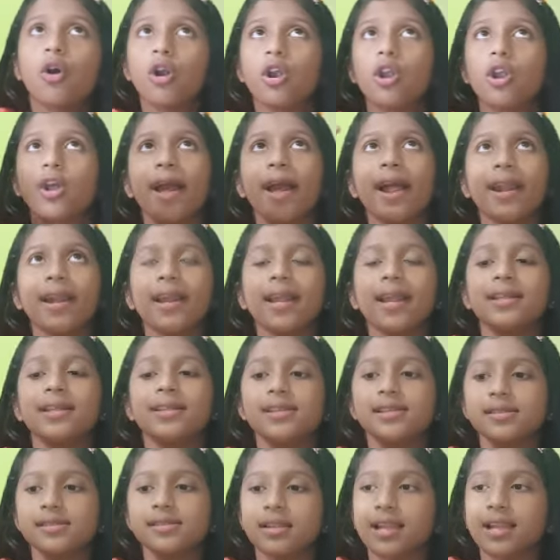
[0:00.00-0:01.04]
your hand like
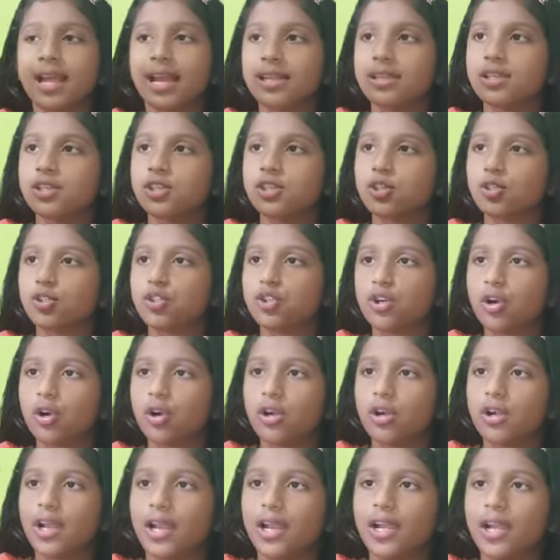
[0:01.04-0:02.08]
this. Like this, you should
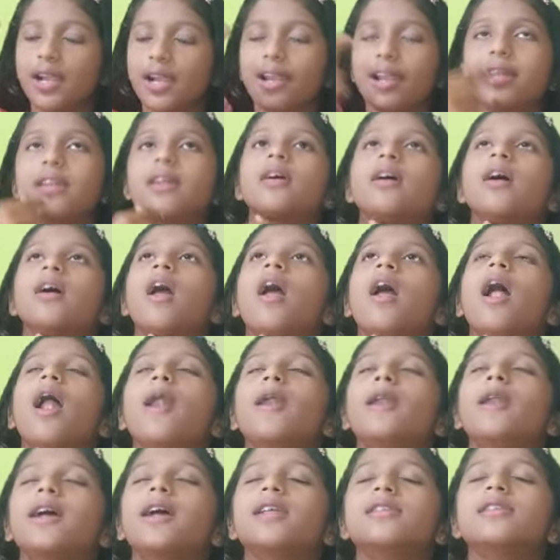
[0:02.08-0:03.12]
hold like right
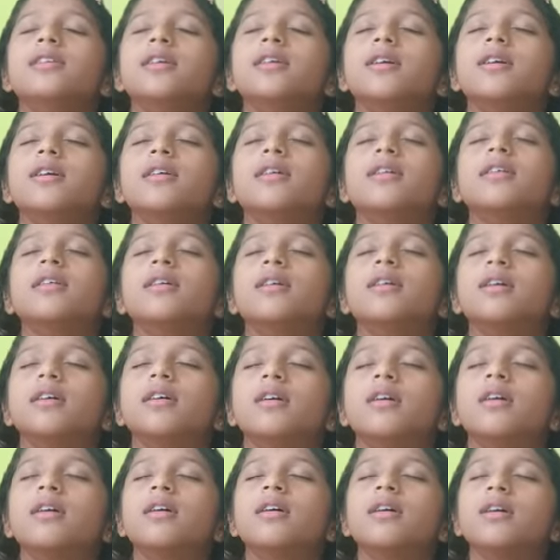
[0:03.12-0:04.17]
and touch here.
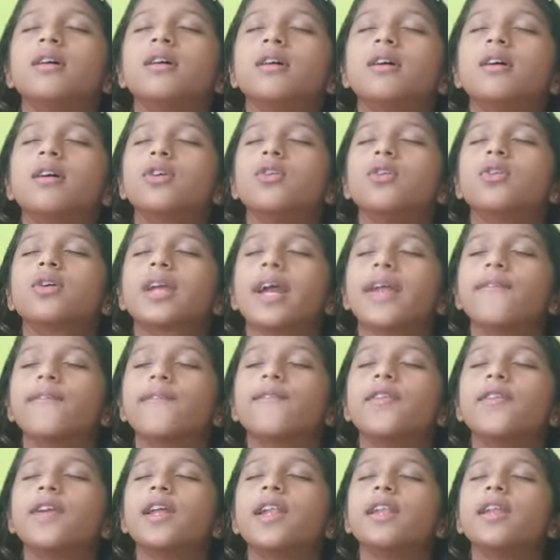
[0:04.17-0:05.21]
You
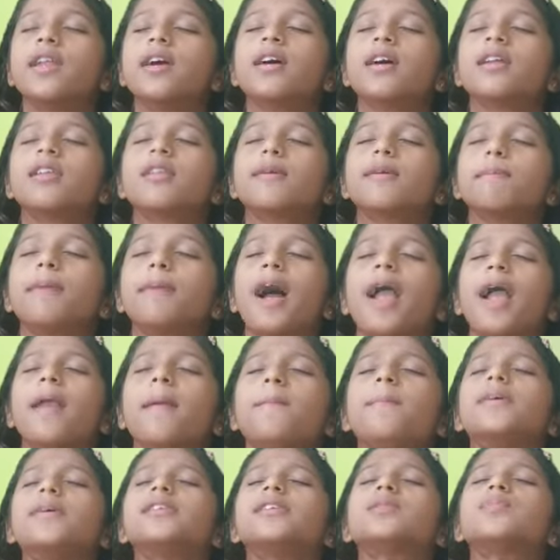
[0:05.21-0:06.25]
can feel here the
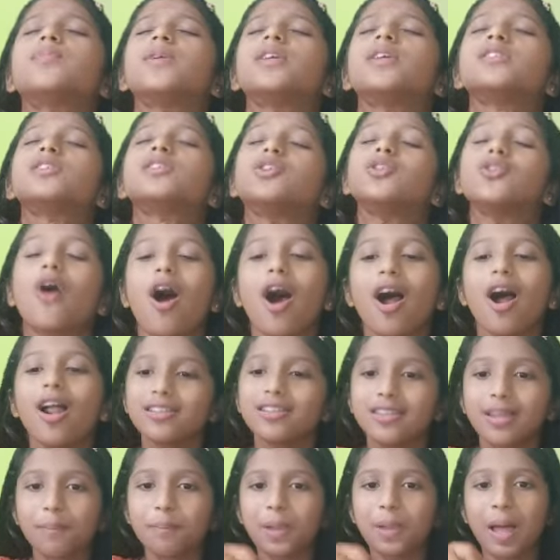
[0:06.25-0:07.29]
pipe is present,
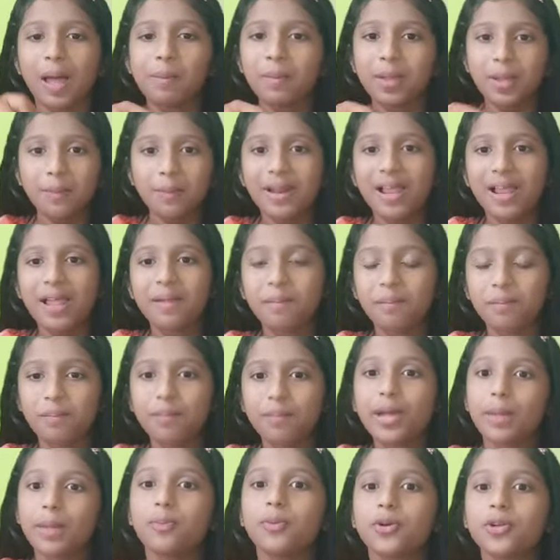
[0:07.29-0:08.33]
not the plumbing
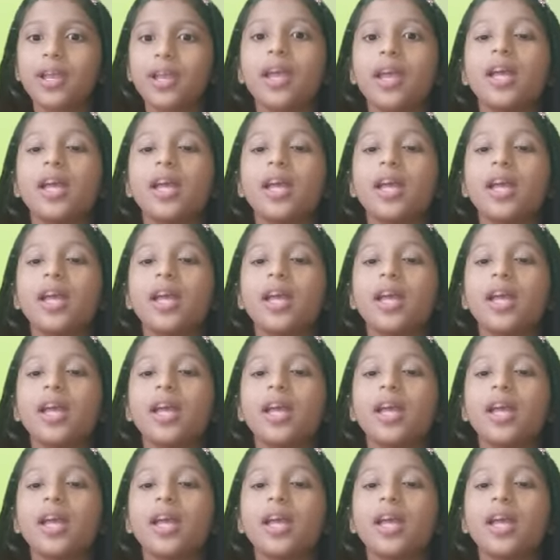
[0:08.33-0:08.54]
pipe, okay?